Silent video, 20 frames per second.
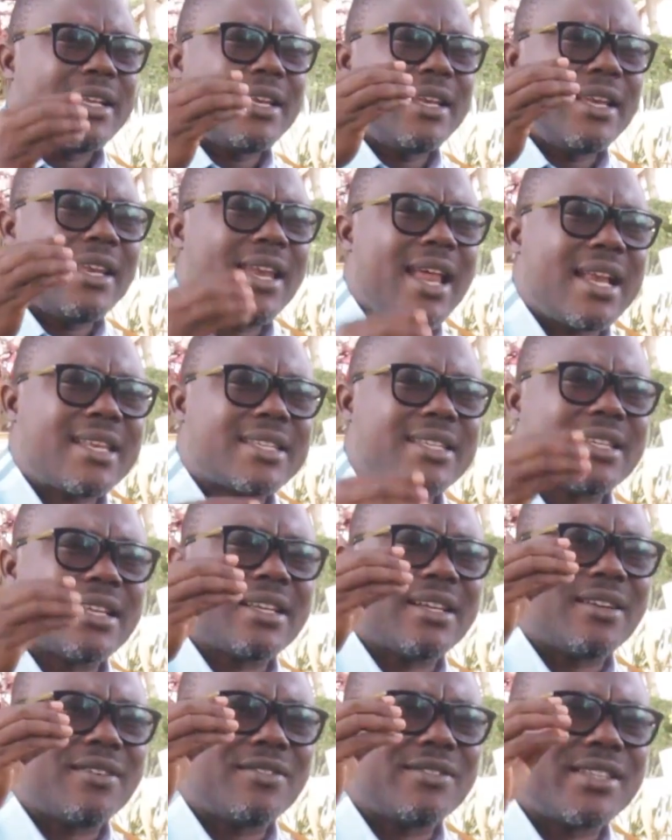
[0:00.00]
let's
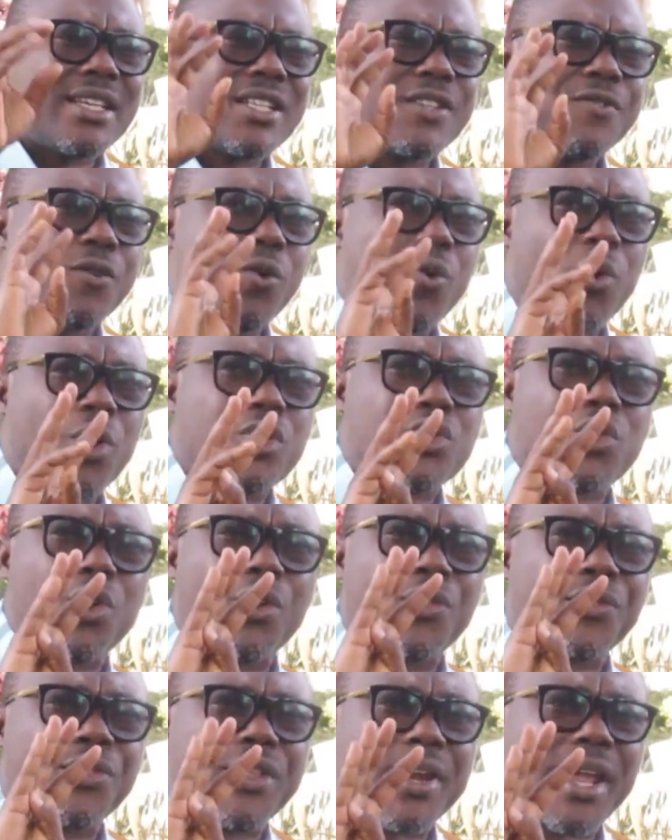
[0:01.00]
just focus
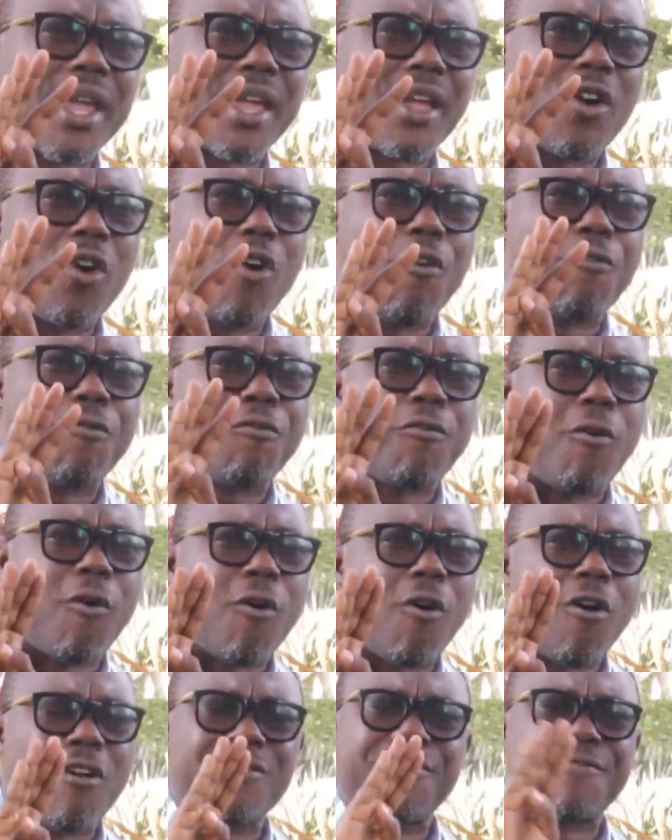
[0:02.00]
on 3 or
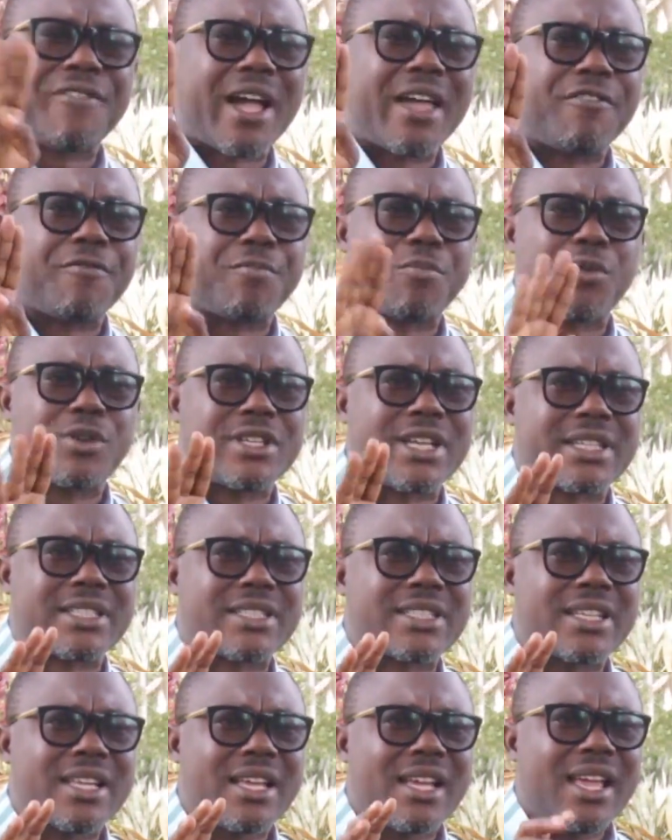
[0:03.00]
4 or 5
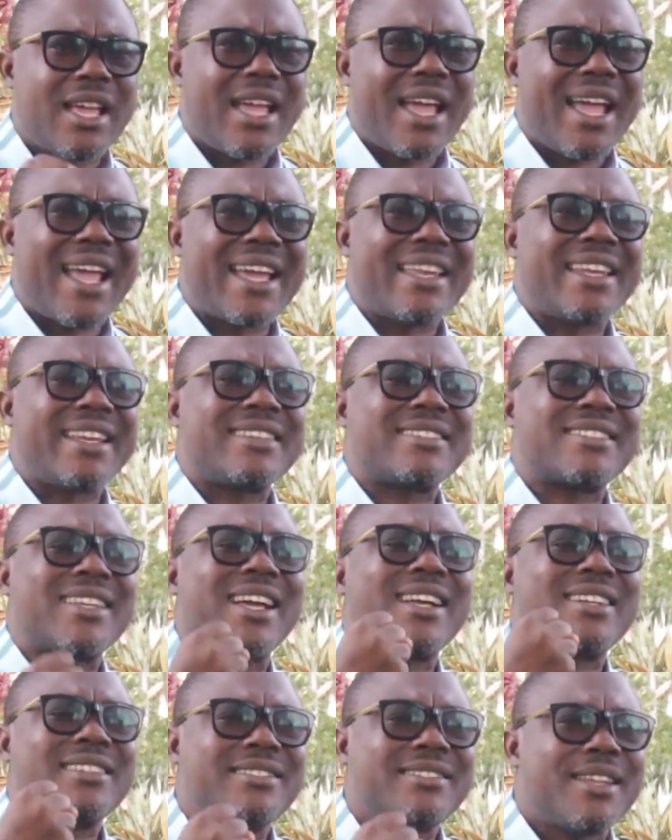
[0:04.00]
projects and then
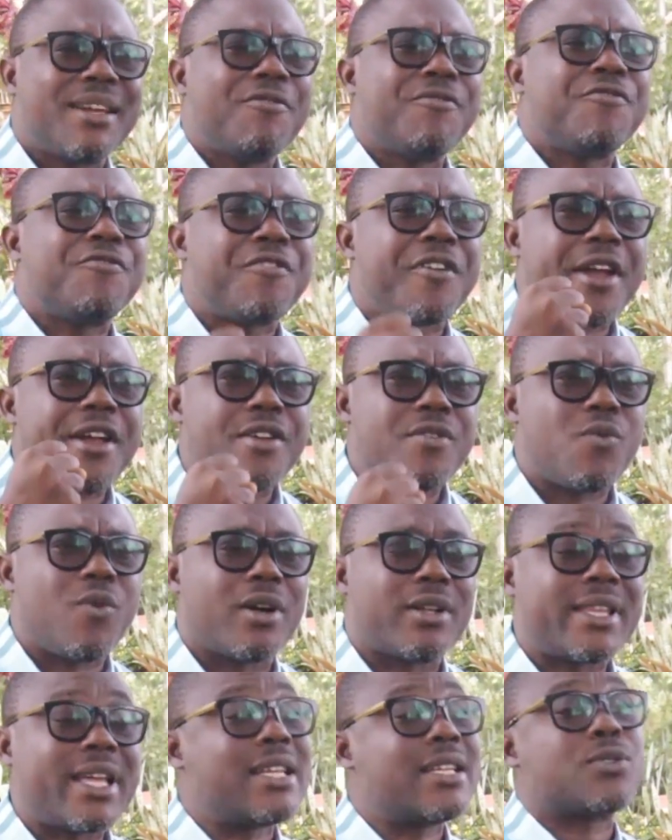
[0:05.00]
tackle them very
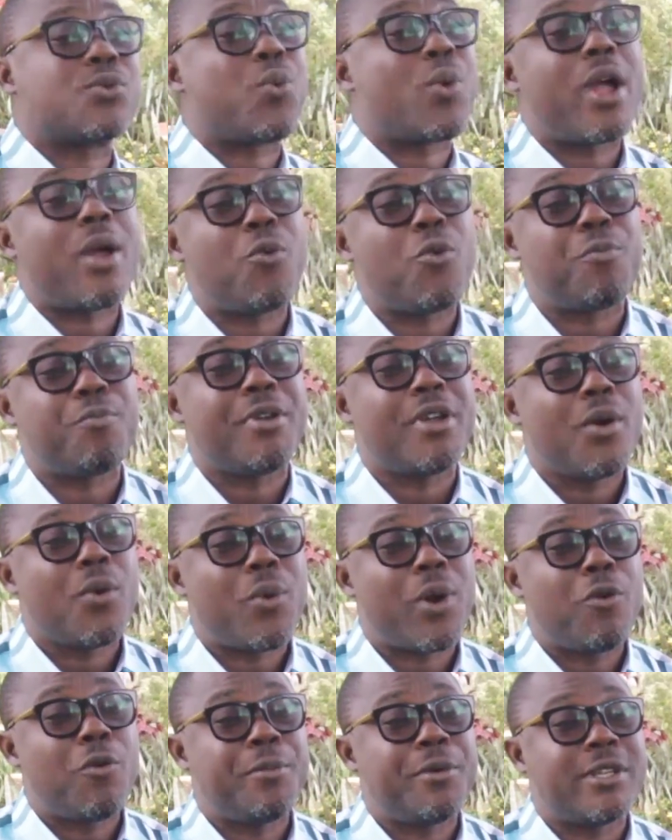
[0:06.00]
well. That is where we'll be
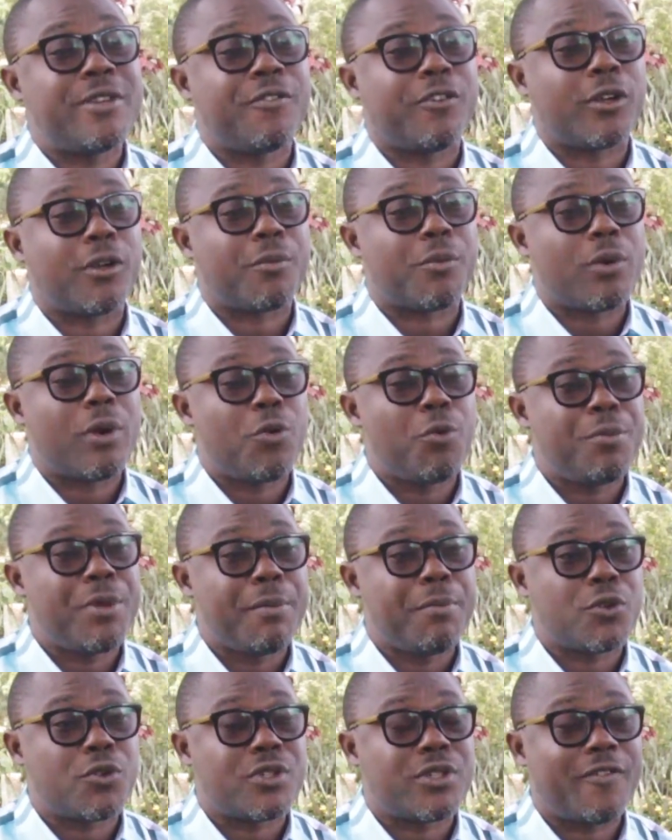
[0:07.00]

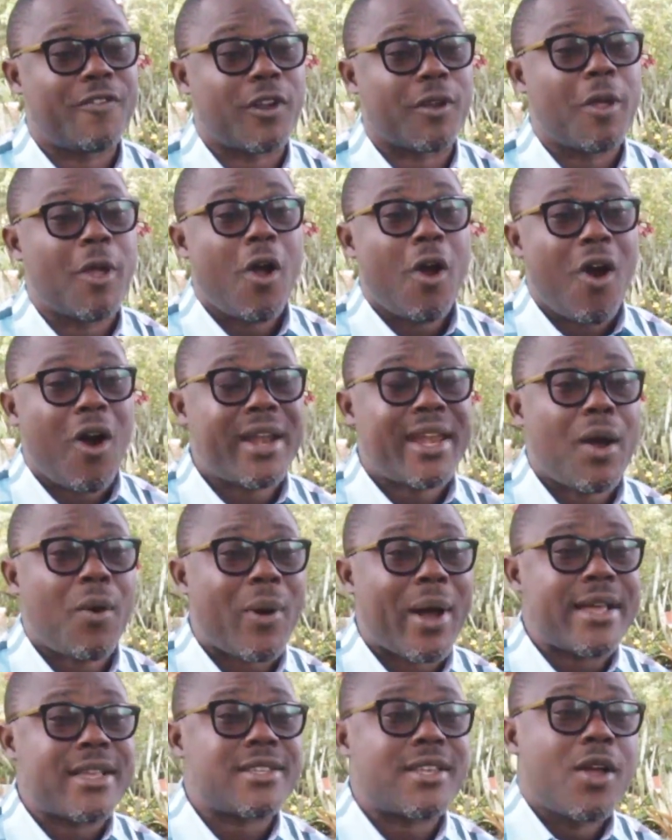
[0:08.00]
able to develop.
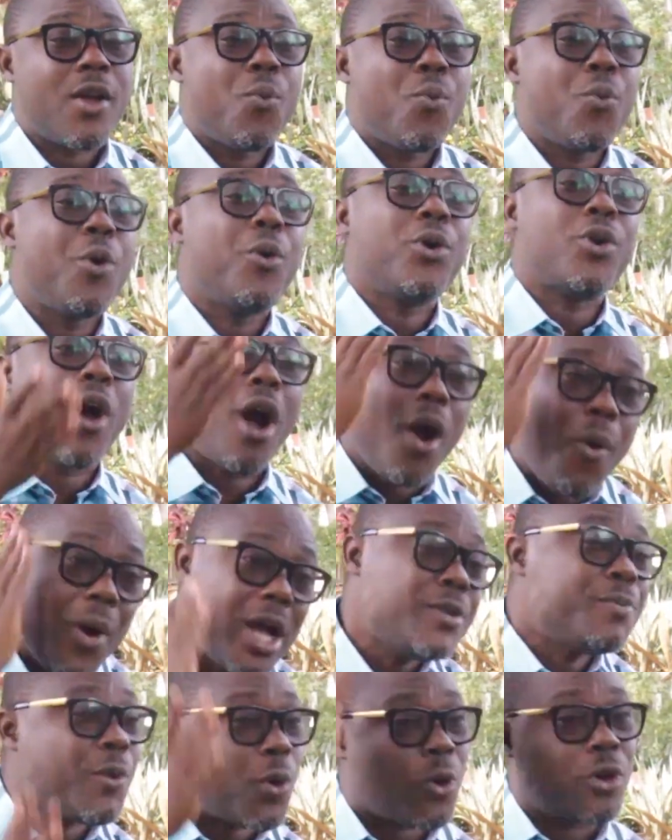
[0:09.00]
Otherwise, we would
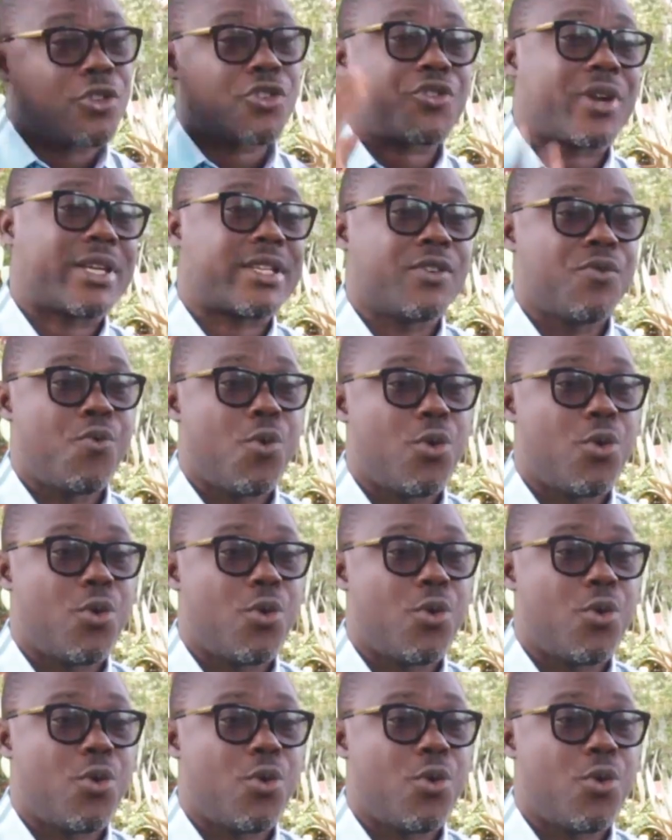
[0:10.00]
always be constructing